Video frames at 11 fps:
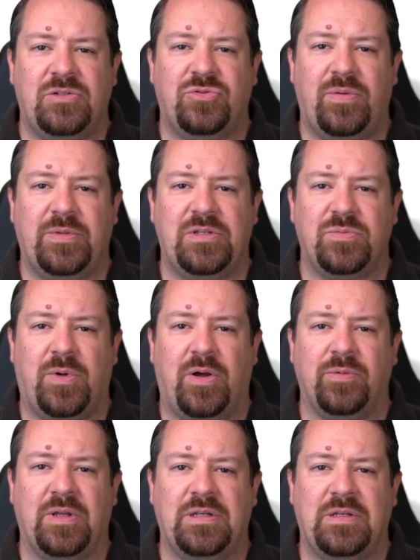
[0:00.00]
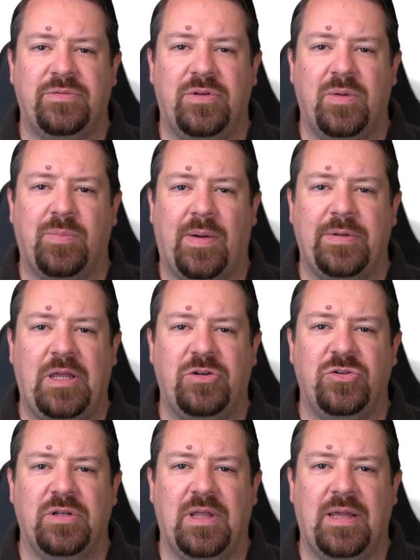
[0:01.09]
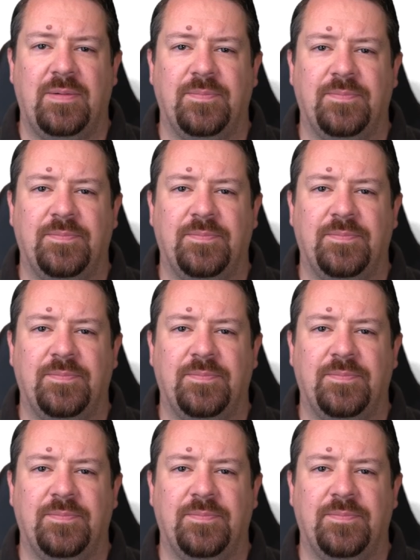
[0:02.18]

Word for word: extremely small relative to the propagation delay.